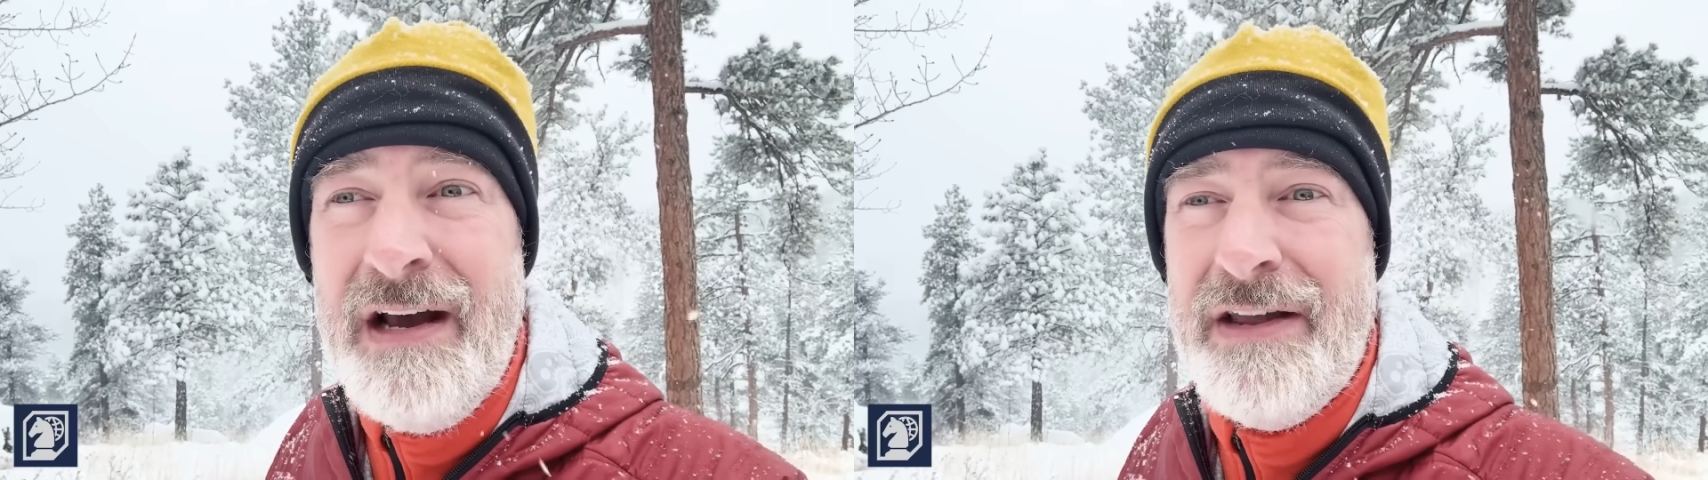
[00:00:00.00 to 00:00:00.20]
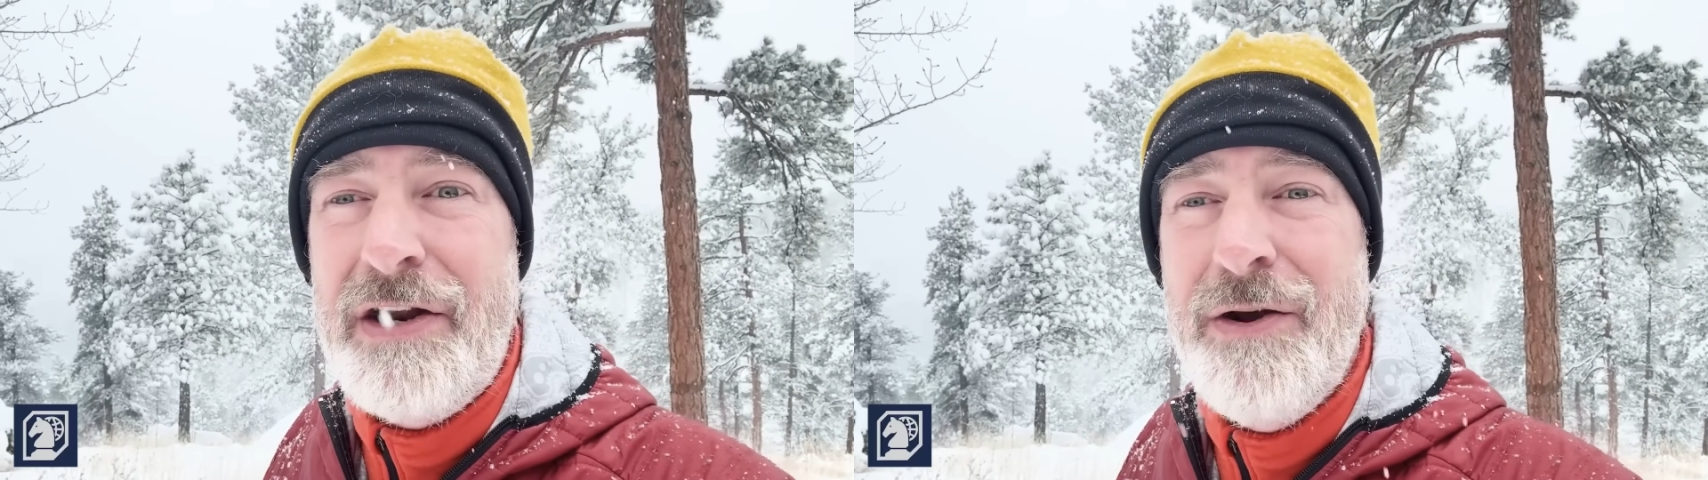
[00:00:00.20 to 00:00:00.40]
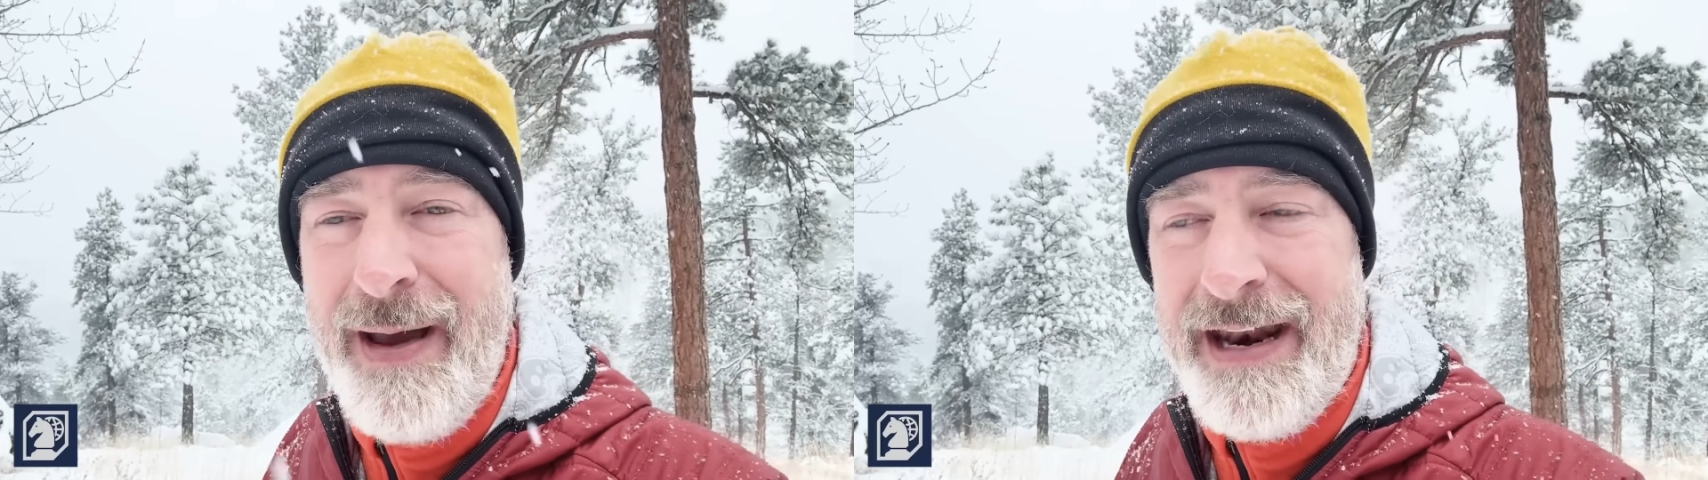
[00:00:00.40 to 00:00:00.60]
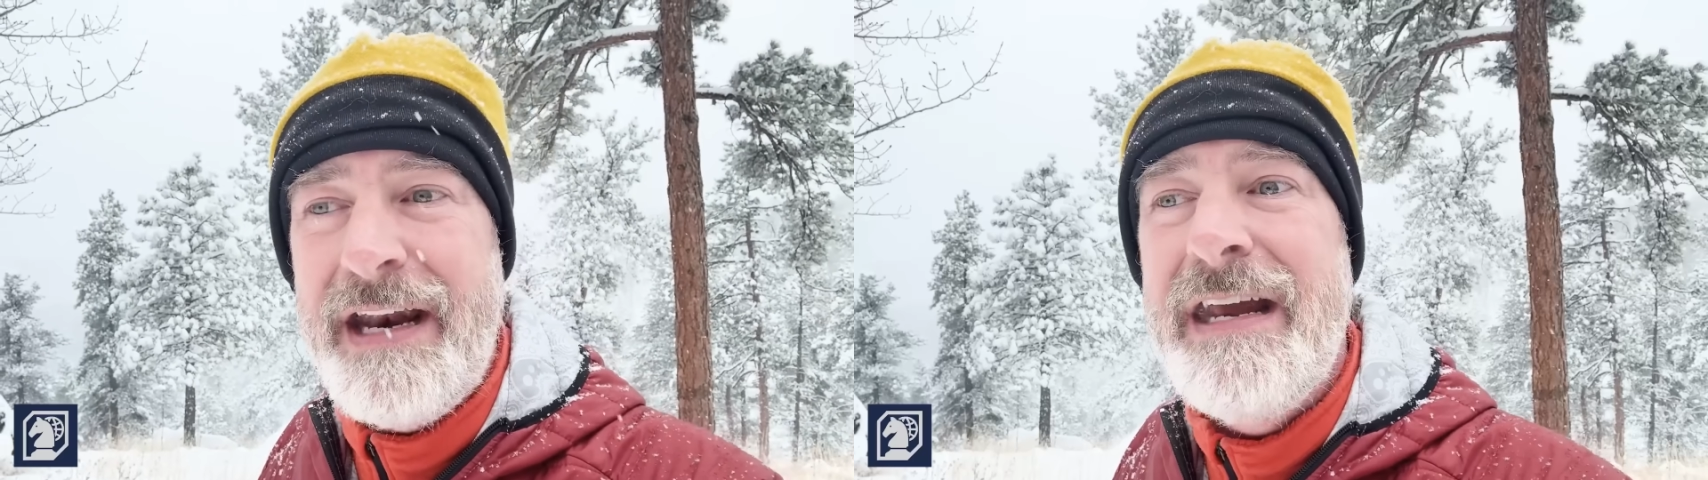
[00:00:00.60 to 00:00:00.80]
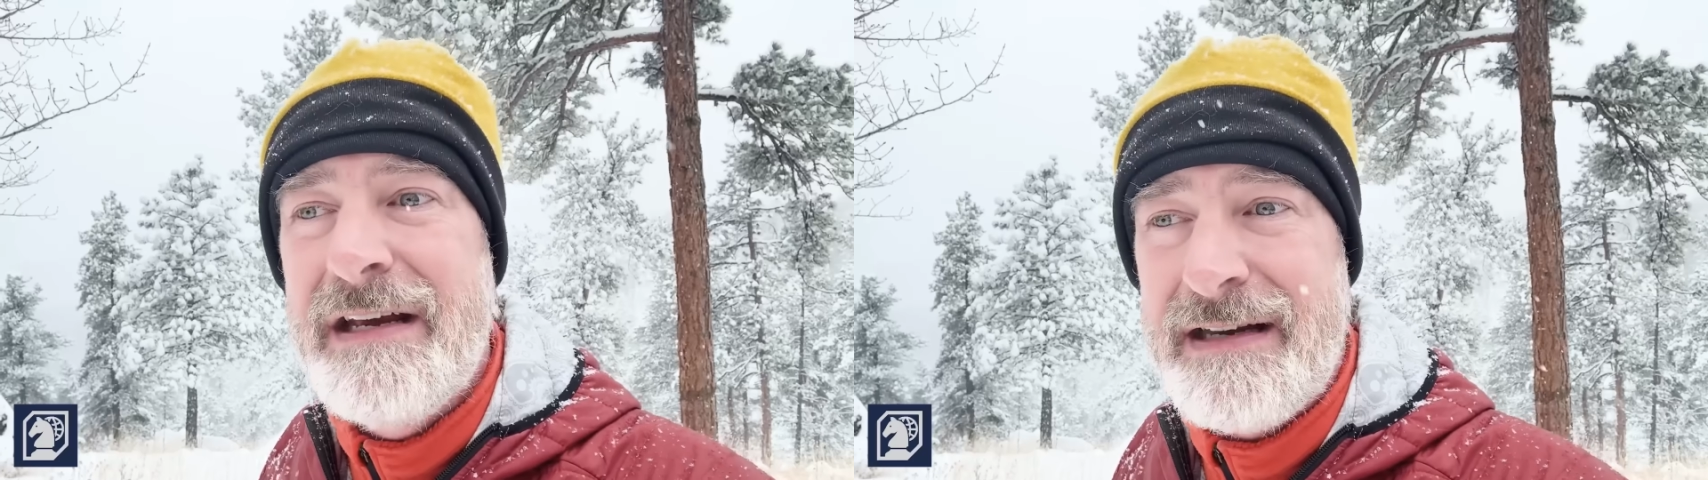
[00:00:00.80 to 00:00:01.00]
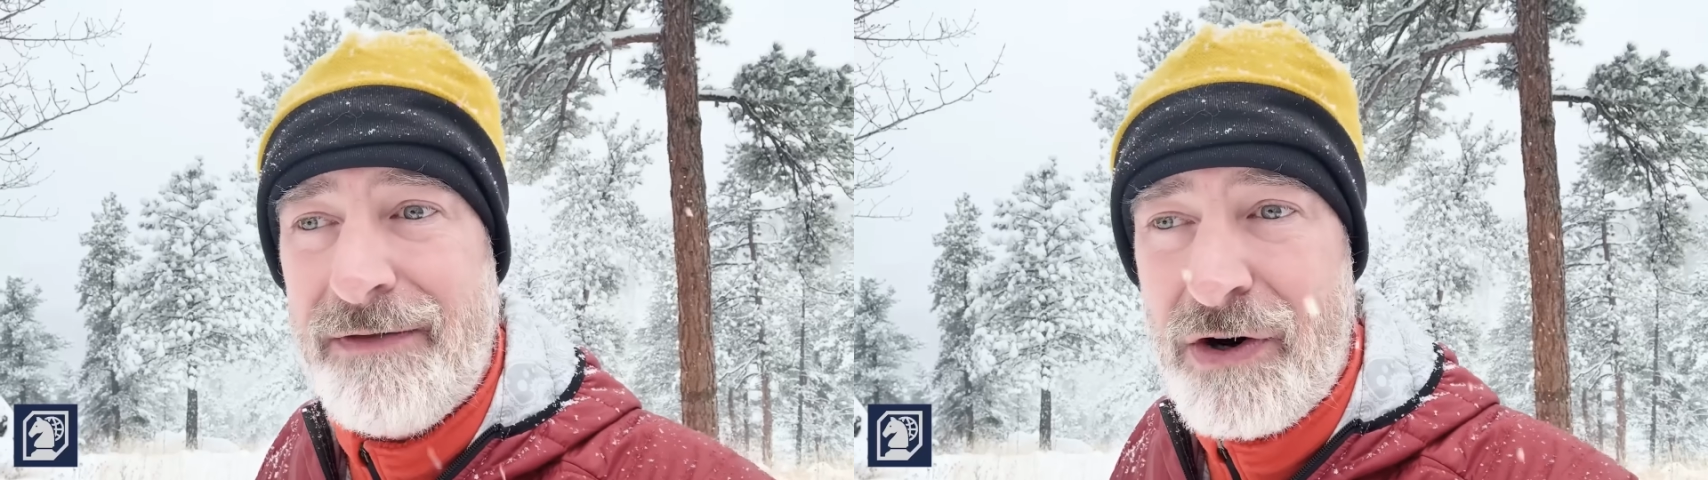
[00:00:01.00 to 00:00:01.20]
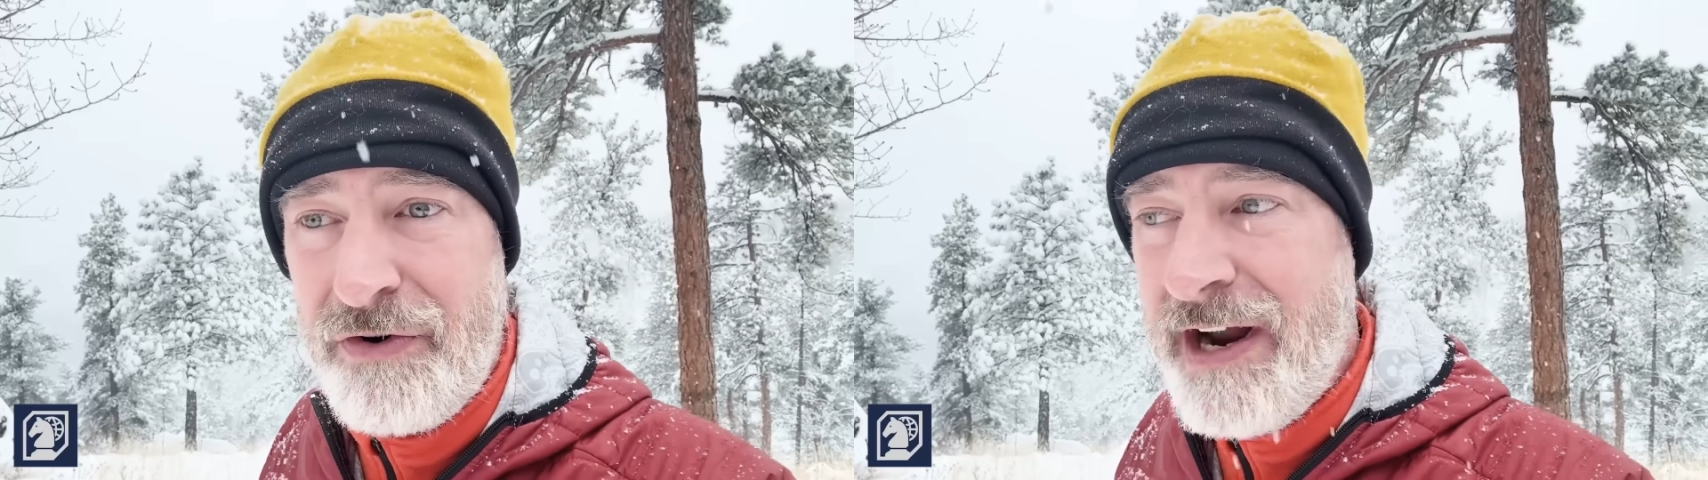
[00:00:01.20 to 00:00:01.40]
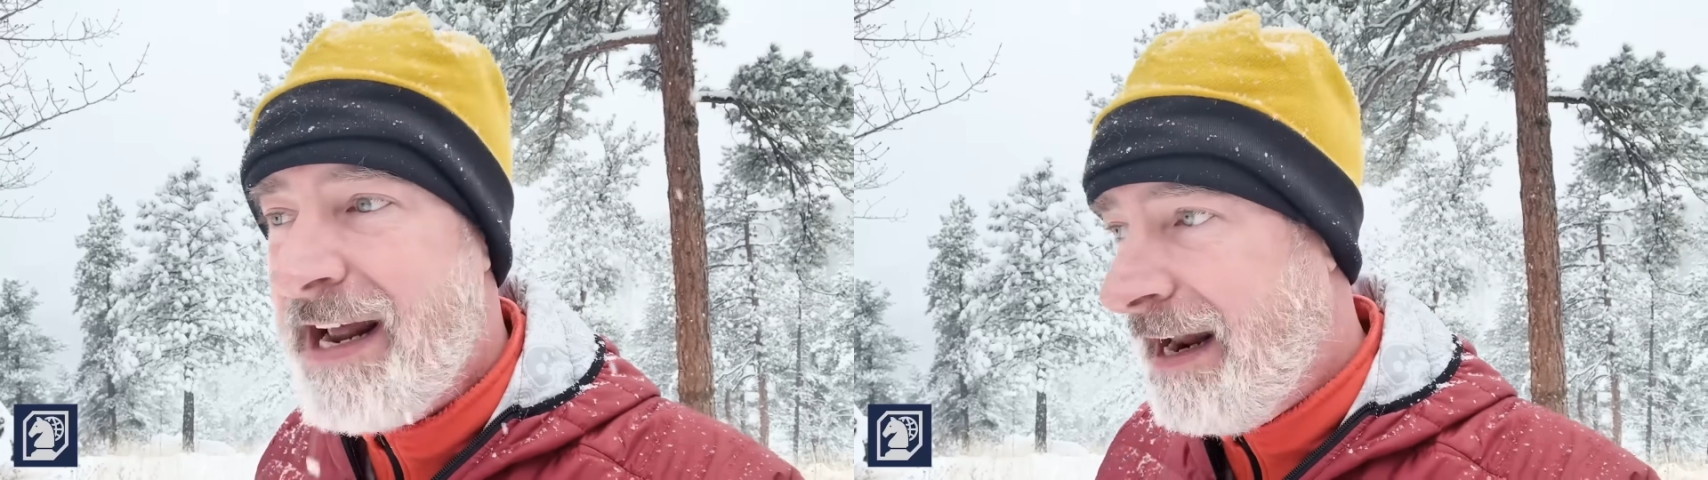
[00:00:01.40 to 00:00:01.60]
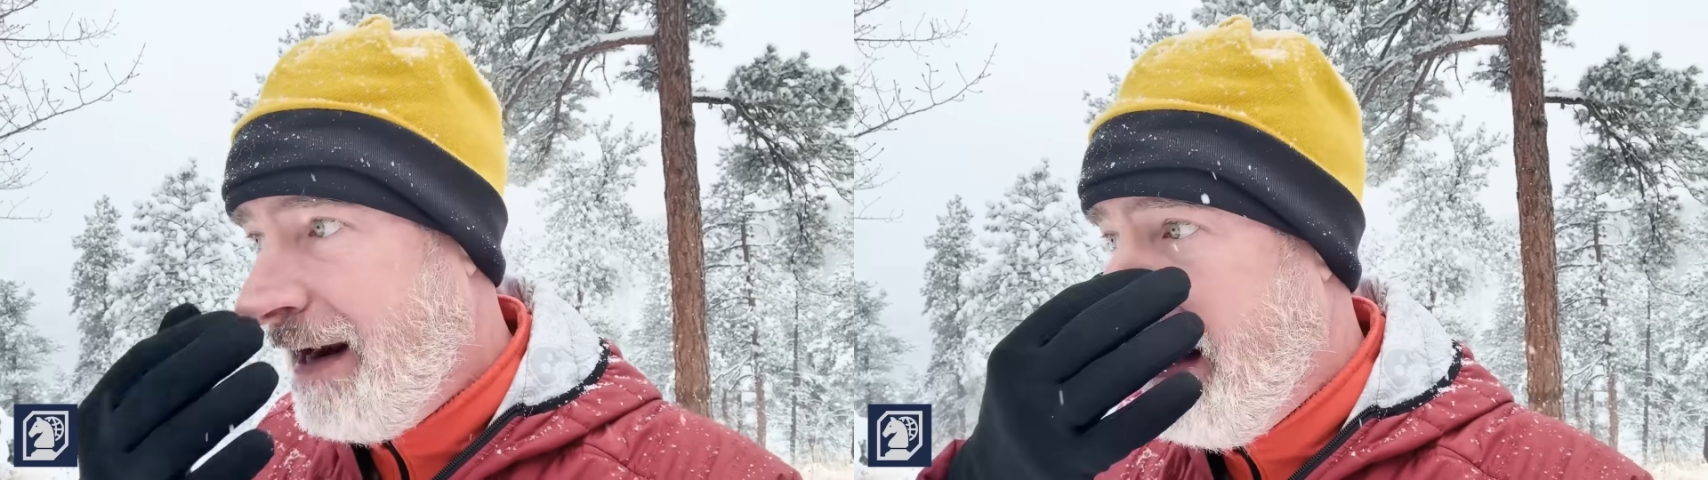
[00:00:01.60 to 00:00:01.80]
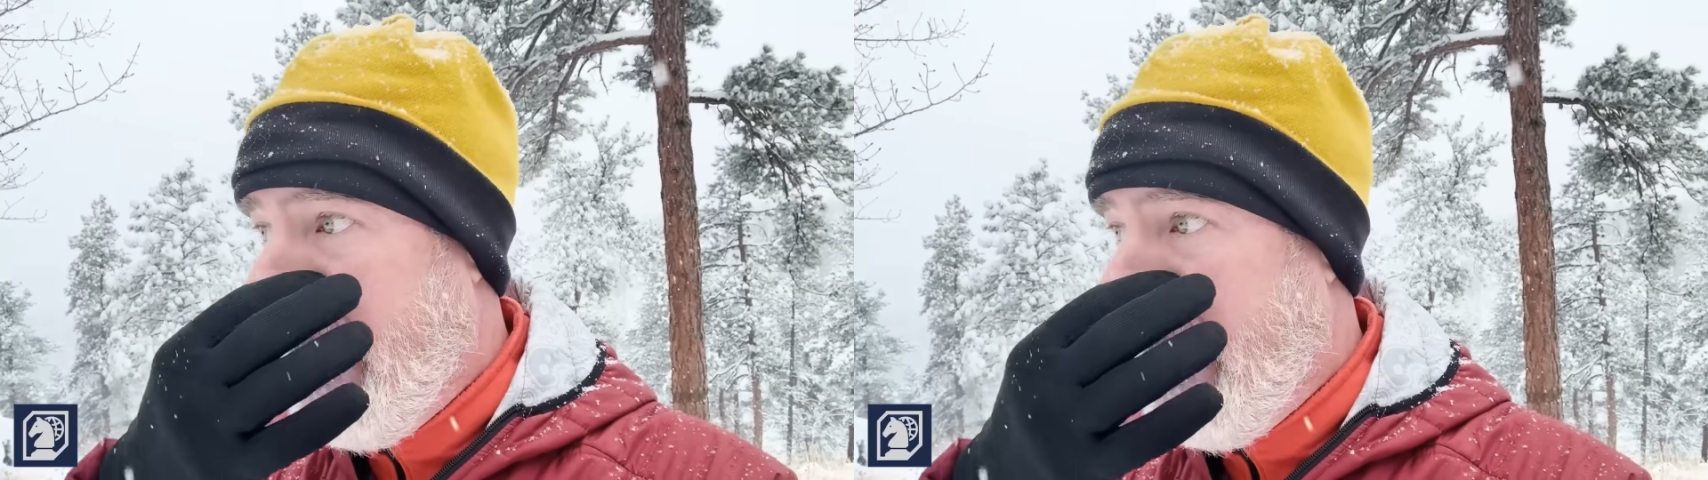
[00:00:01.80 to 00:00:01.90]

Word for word: that humanity has ever created.